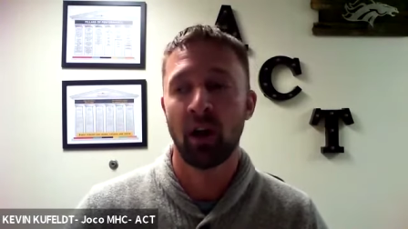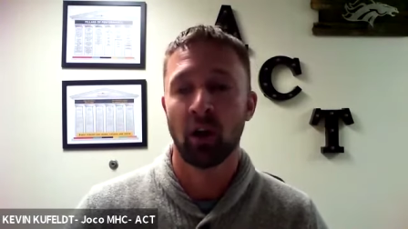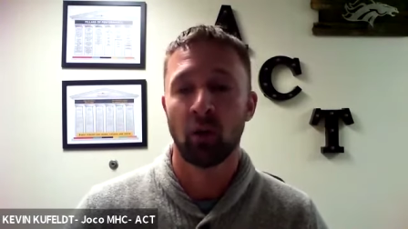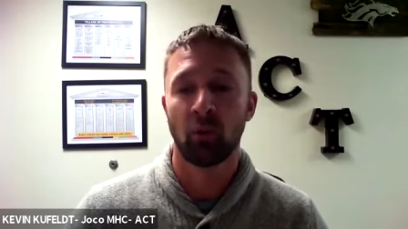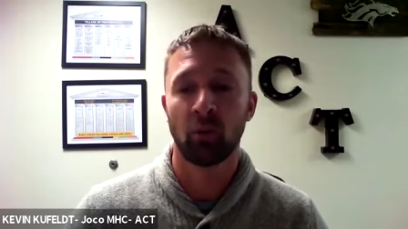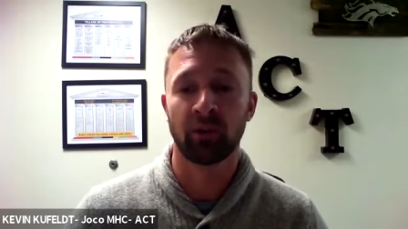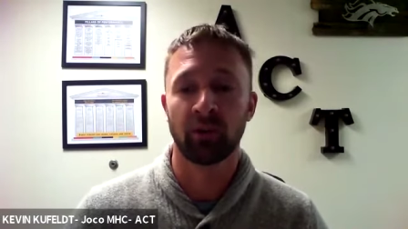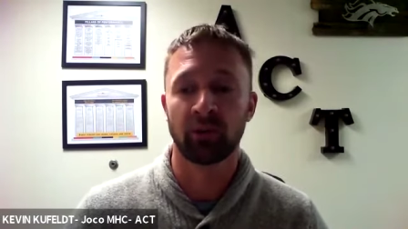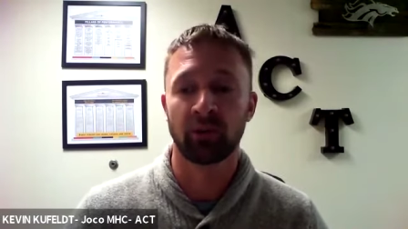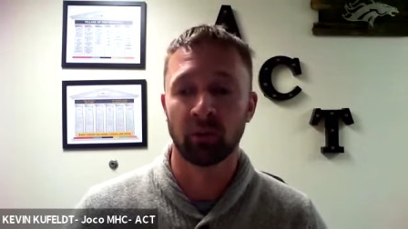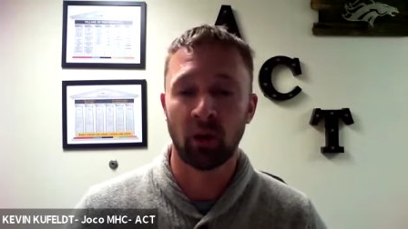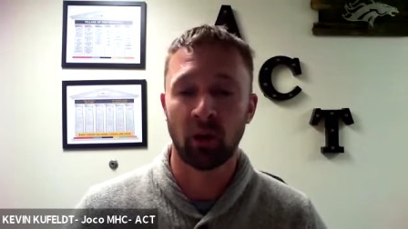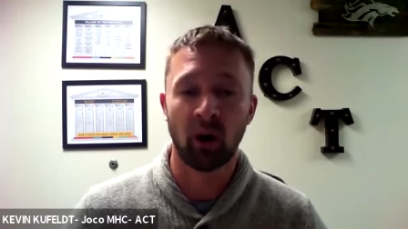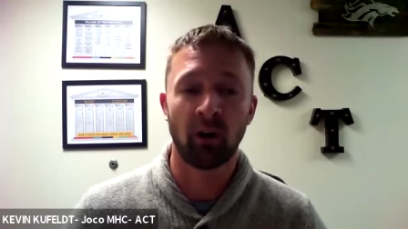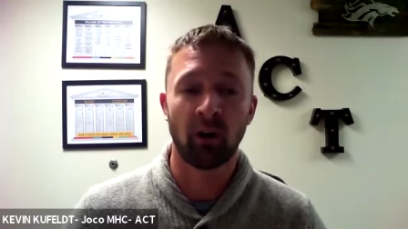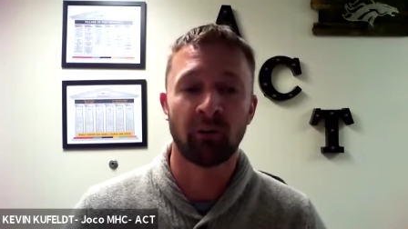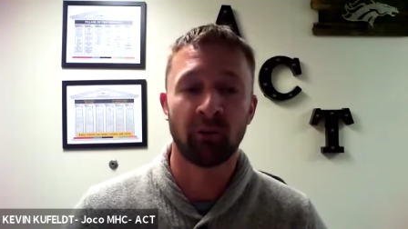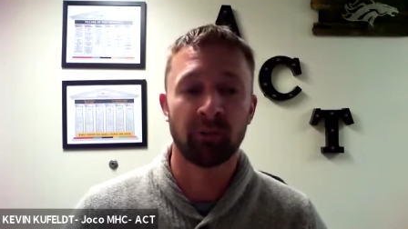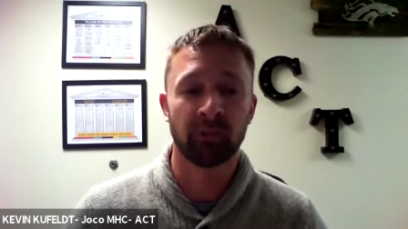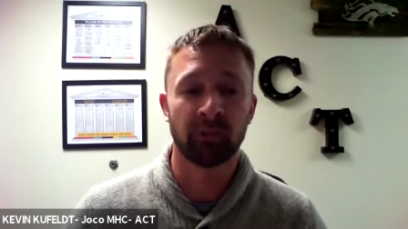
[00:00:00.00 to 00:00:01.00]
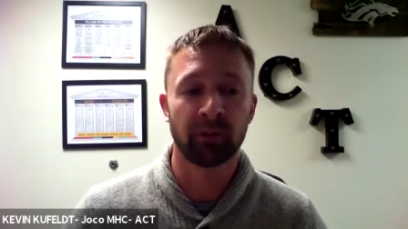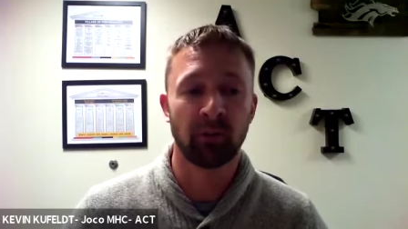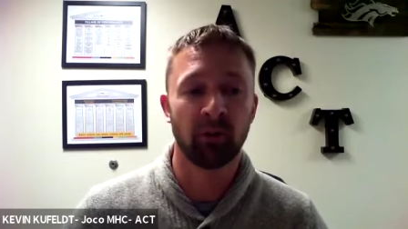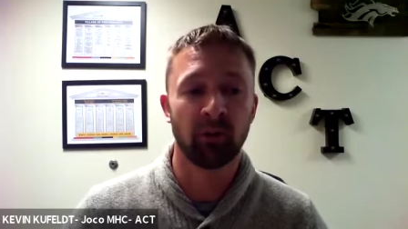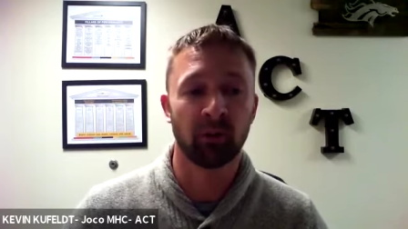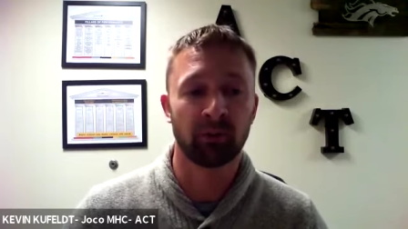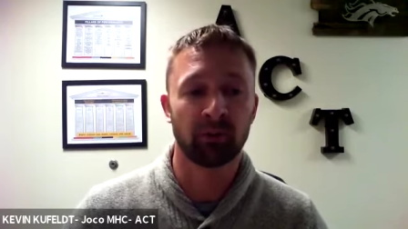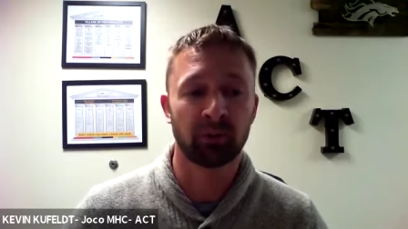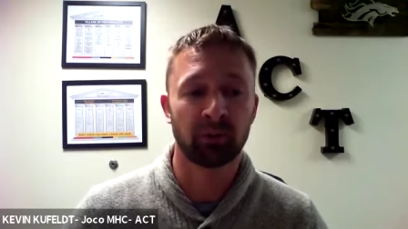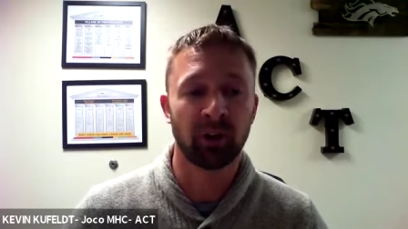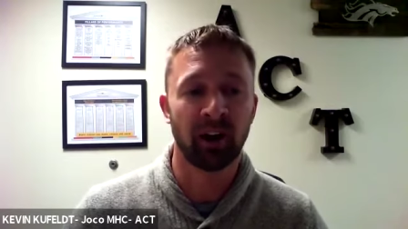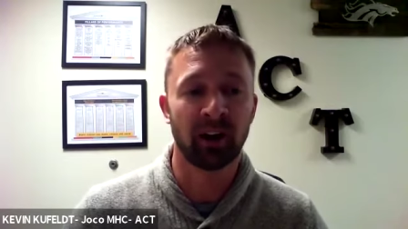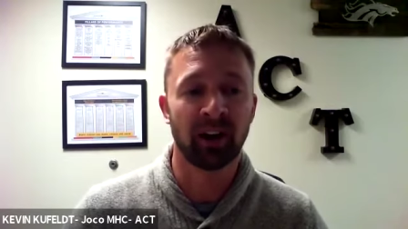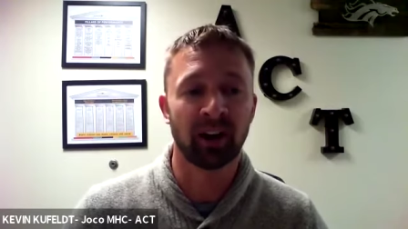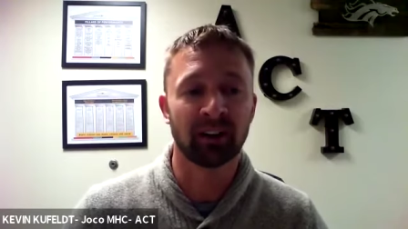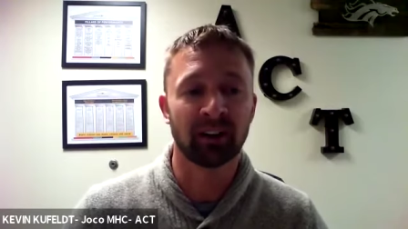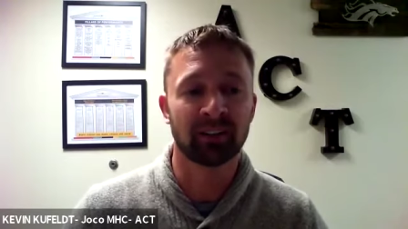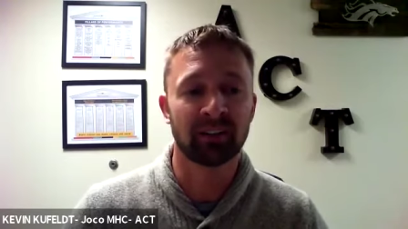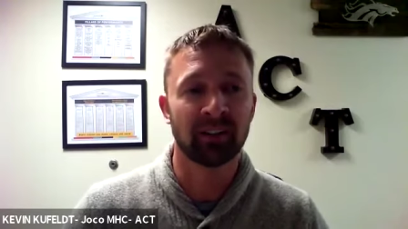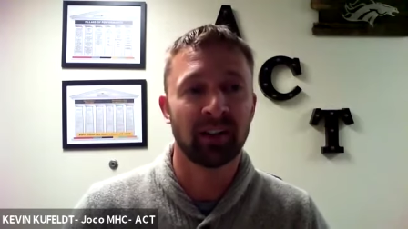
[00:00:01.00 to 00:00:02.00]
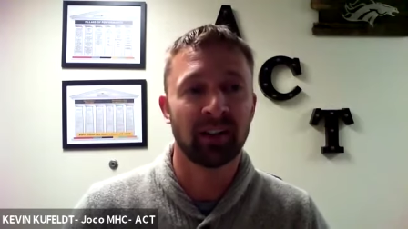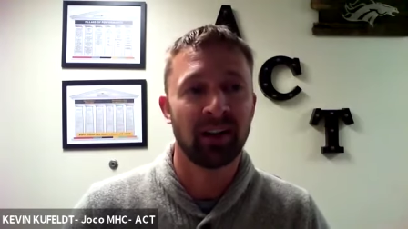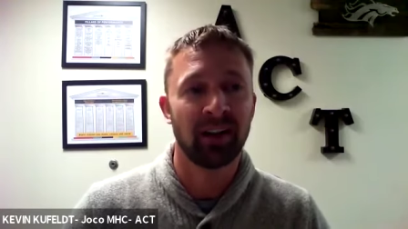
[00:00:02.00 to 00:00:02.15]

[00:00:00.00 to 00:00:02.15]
withdraw from some of those products.